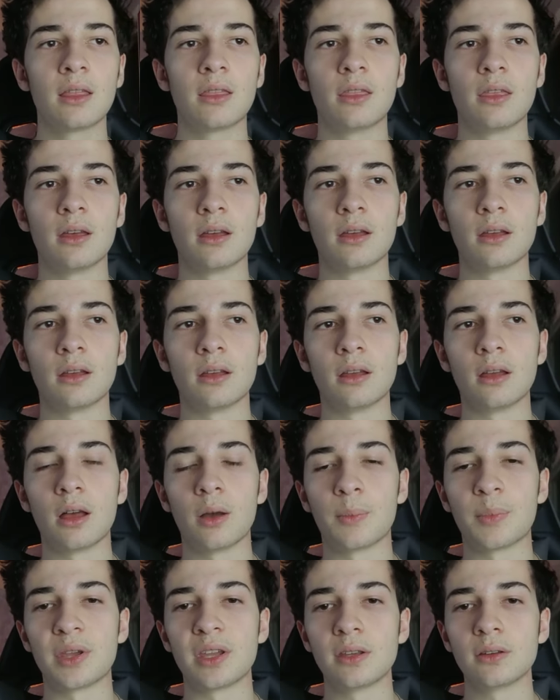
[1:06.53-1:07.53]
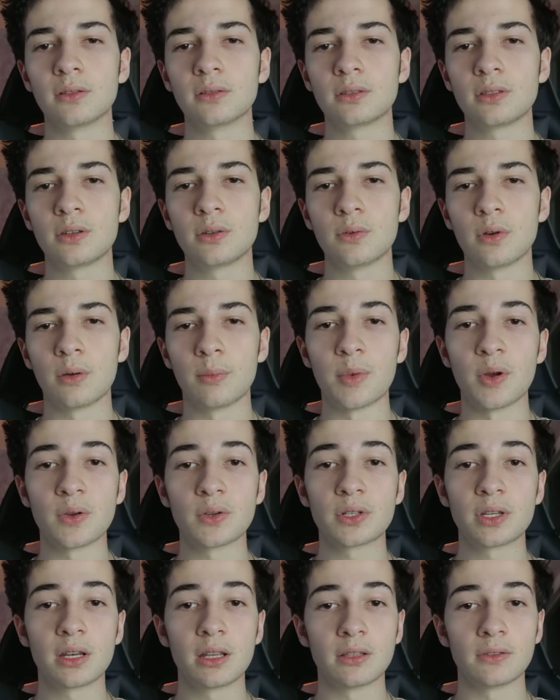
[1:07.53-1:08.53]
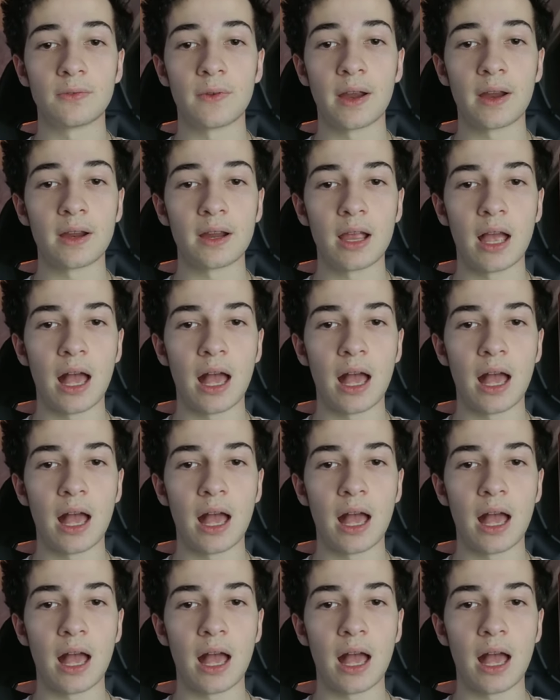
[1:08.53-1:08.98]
the appeal to emotion is very